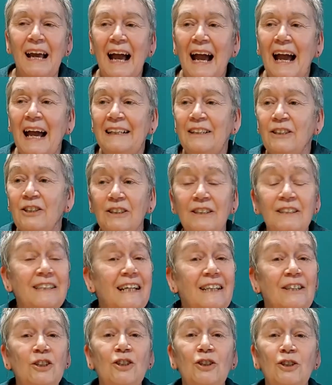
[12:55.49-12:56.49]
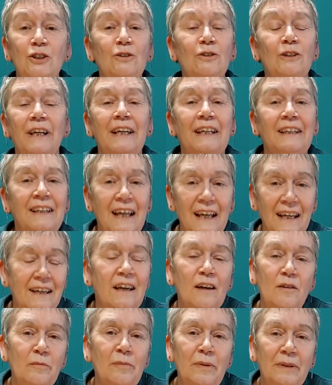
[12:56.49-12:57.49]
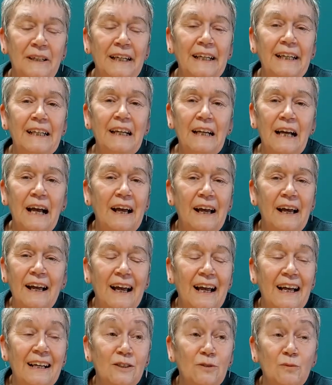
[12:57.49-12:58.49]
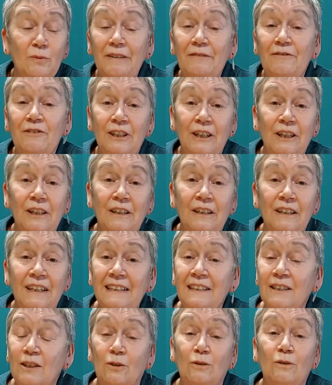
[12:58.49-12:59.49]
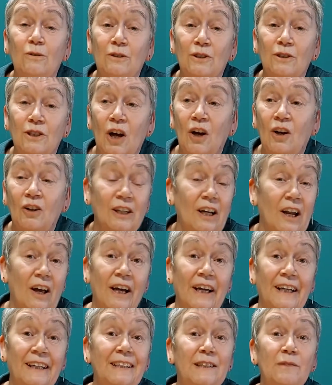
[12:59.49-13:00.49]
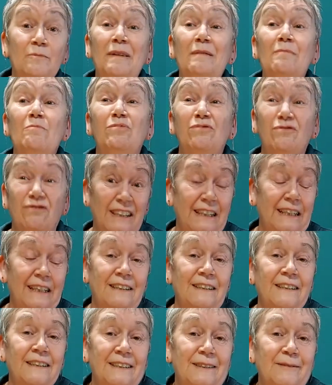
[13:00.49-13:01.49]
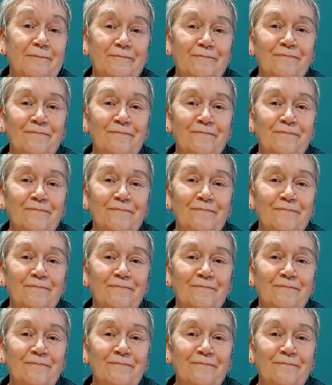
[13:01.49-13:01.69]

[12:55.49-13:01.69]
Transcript: and just enjoying their company as we've done this course online. It's been brilliant.